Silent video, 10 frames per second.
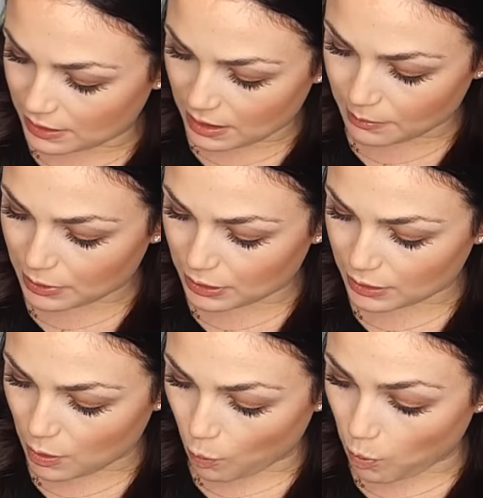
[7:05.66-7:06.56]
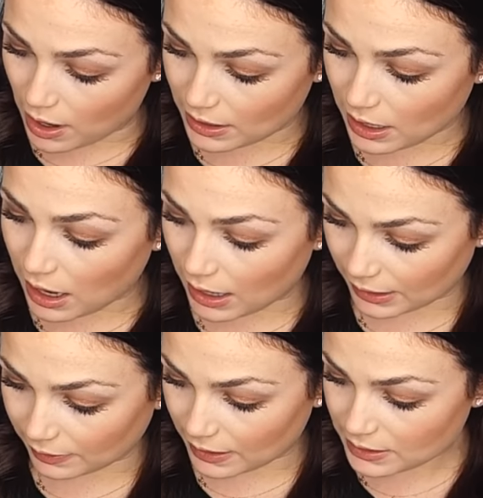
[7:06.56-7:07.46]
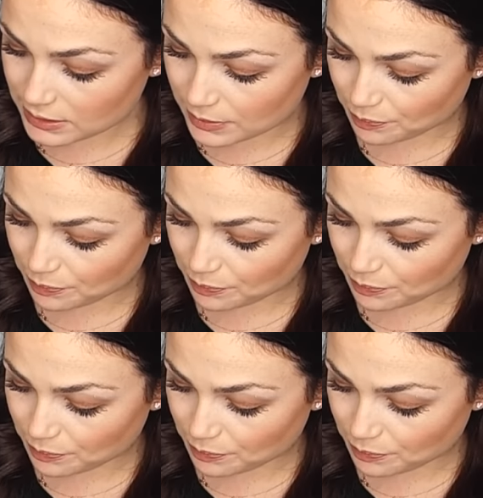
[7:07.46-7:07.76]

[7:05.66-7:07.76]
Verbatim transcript: the number one highlight,